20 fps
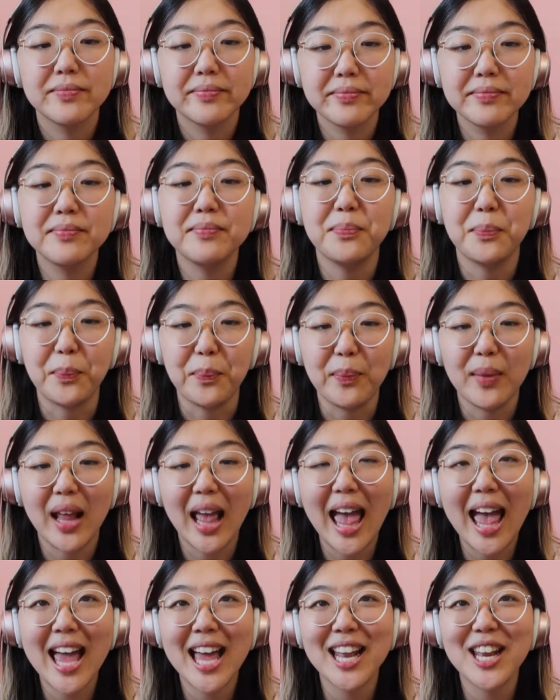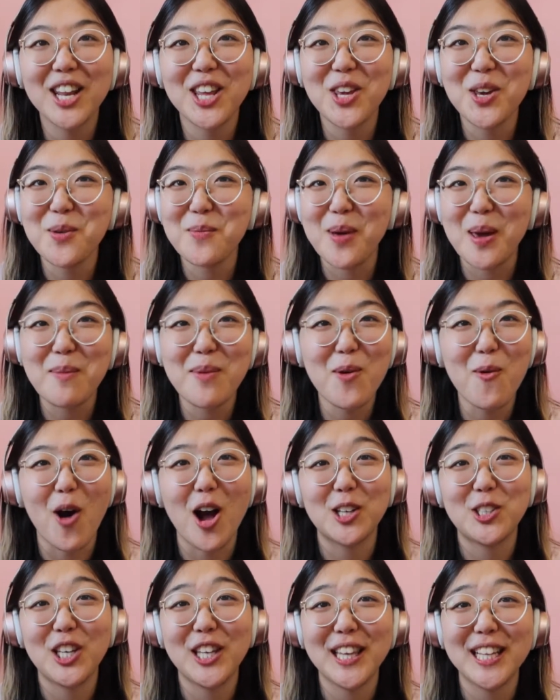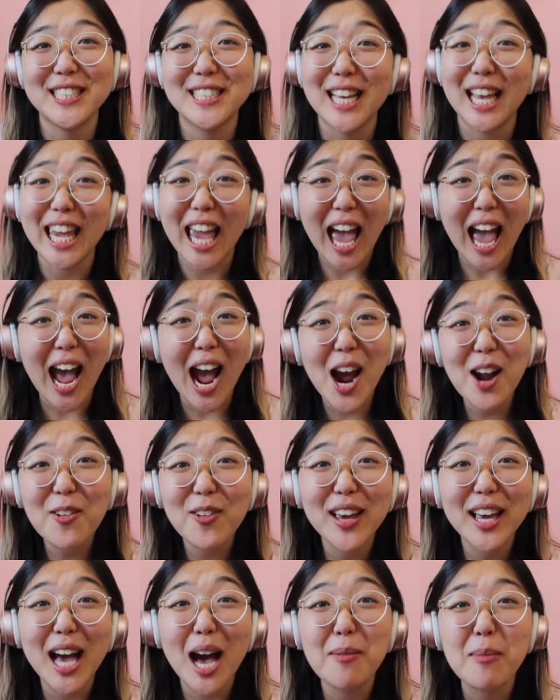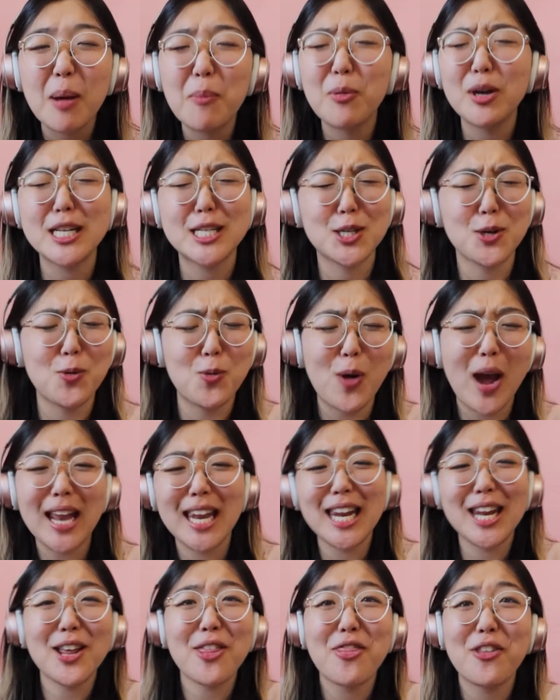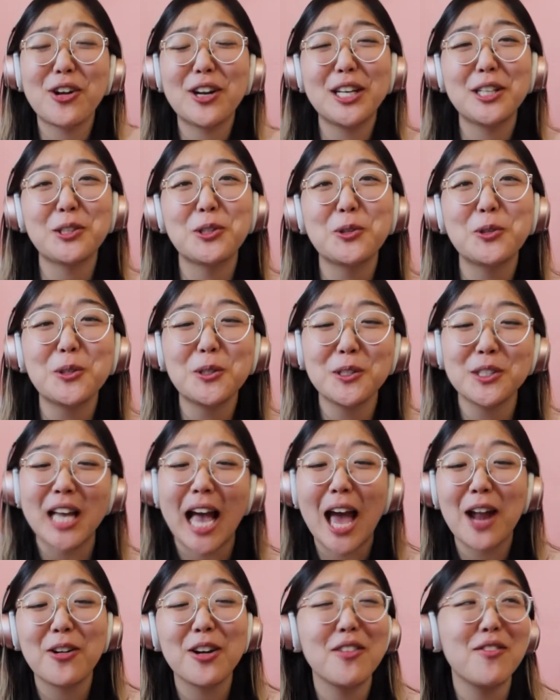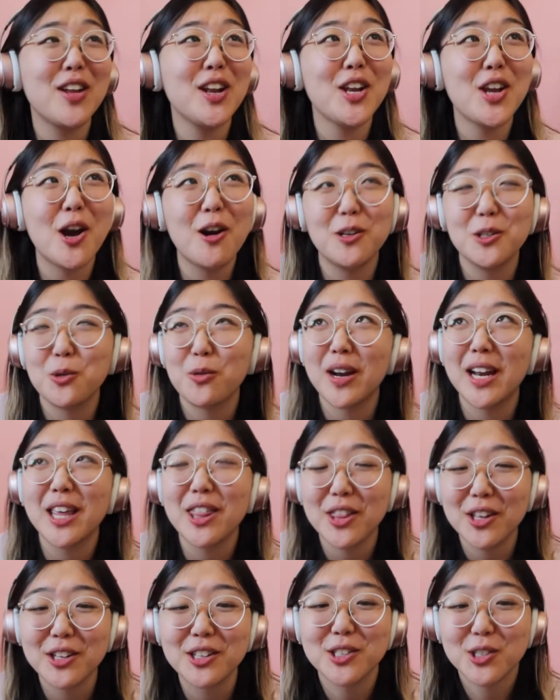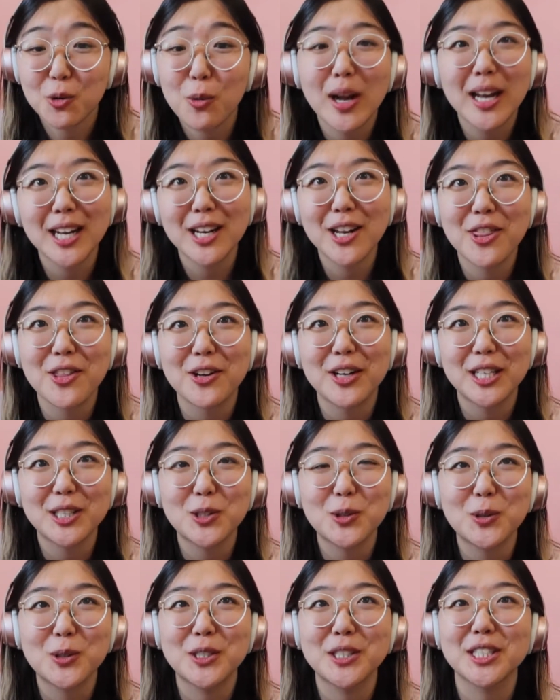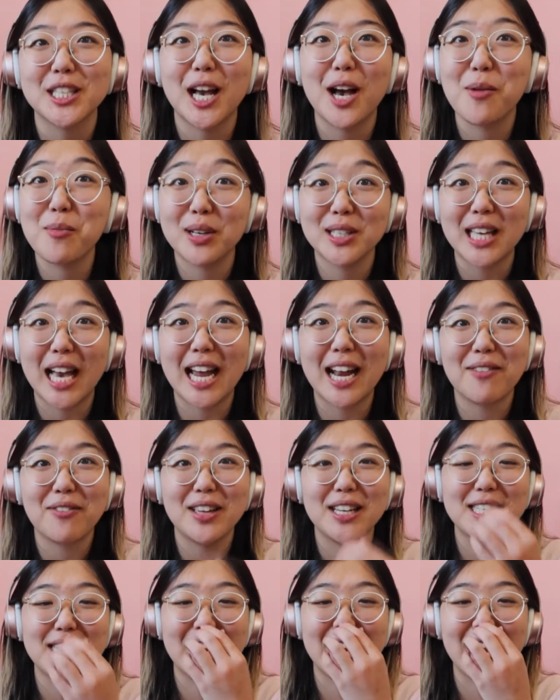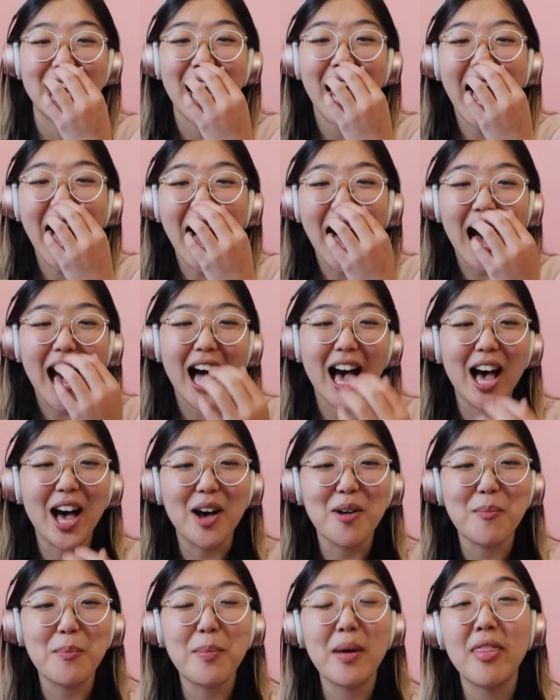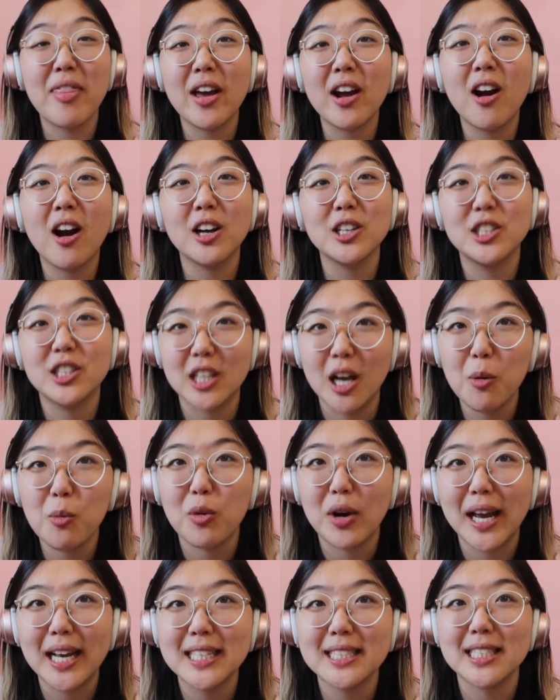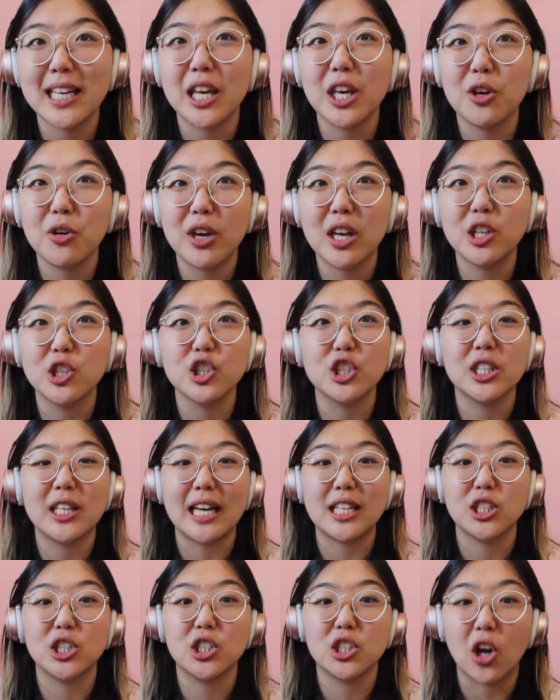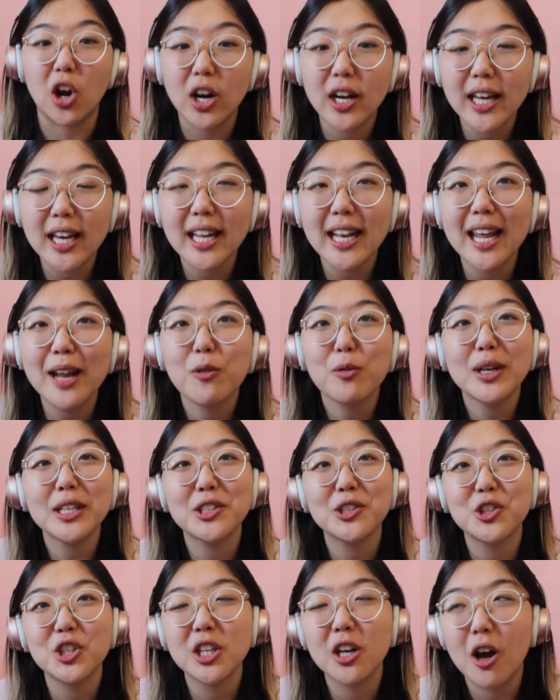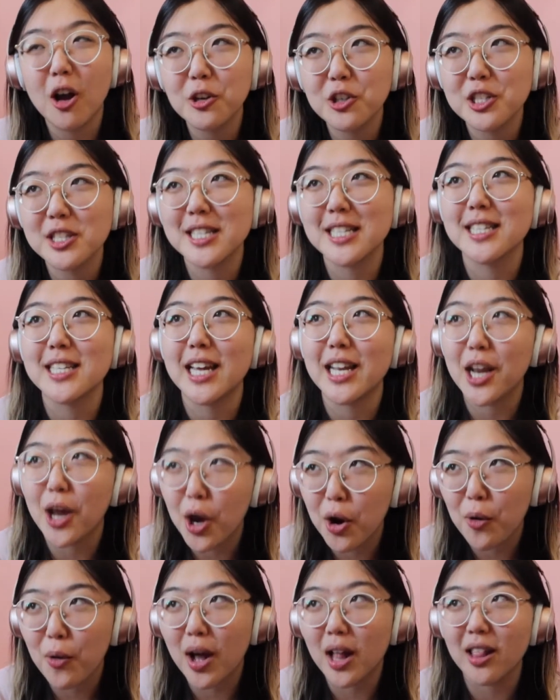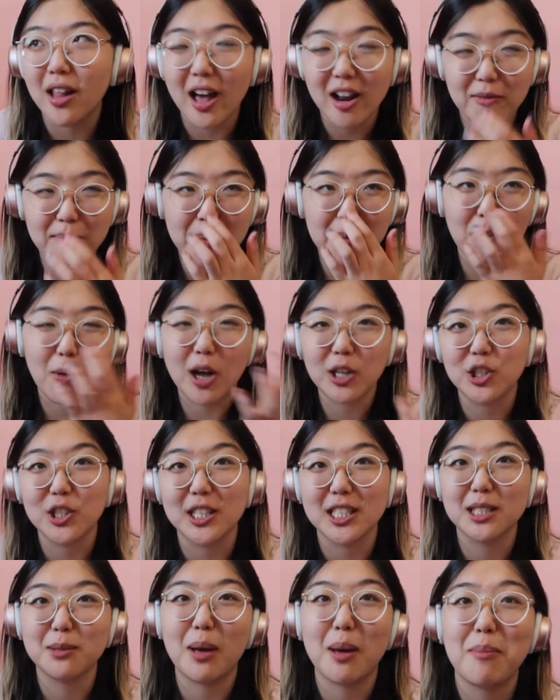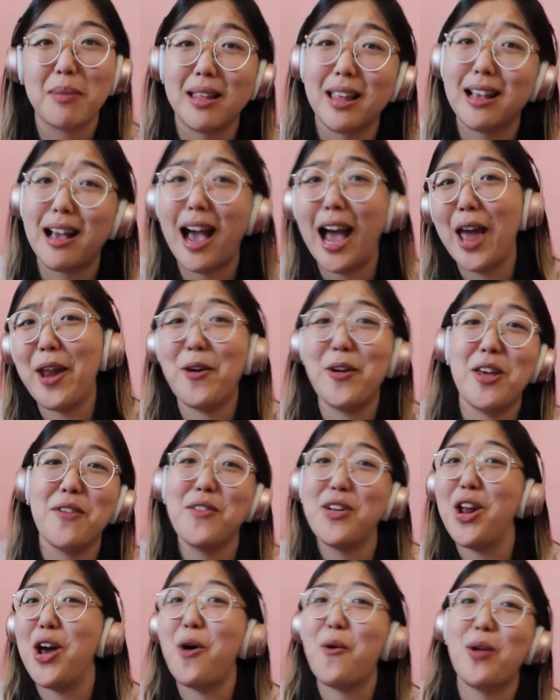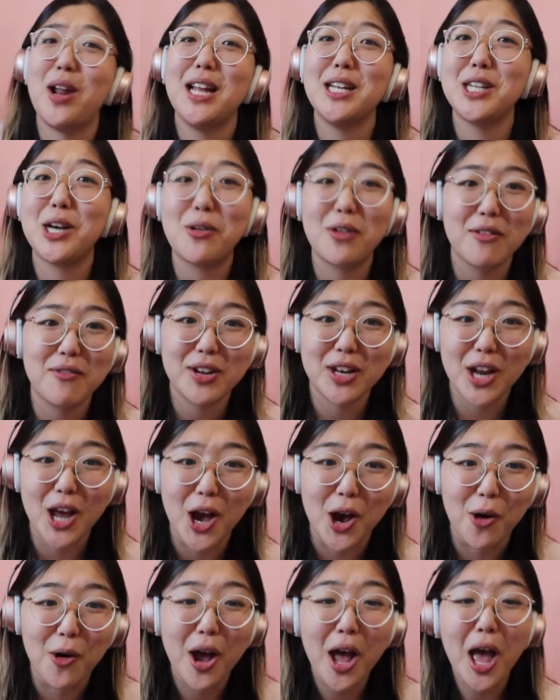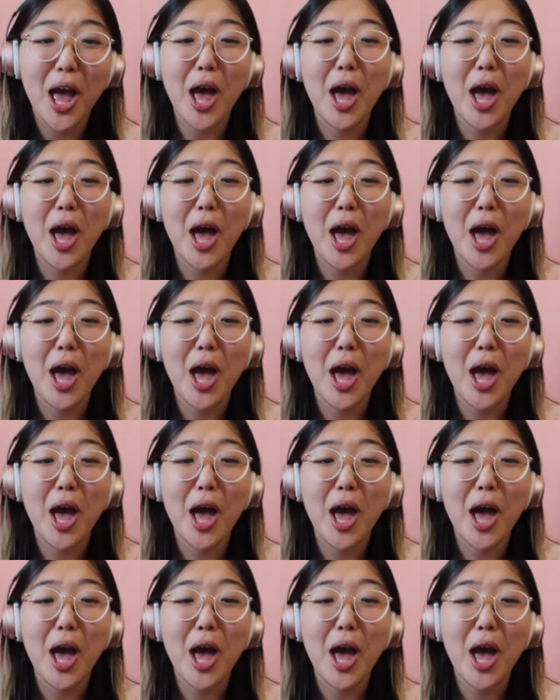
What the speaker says: Mm-hmm. And you may be watching this how do I come up with 20 to 30 schools? I don't even know 20 to 30 schools, because I definitely didn't. But there are some ways that you can just get started in researching colleges, since I know a lot of people watching this might be like, I don't even know what I don't even know.